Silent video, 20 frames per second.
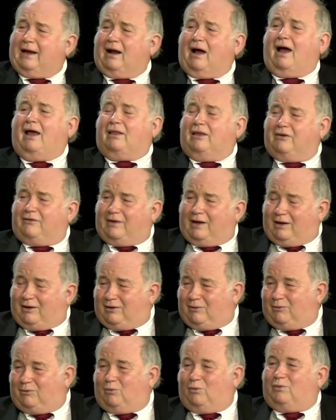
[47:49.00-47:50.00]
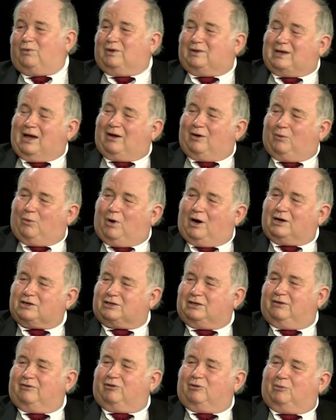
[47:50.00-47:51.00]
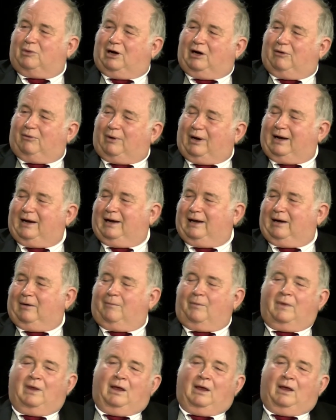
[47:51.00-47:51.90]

I live out in the town of Washington, Vermont right now.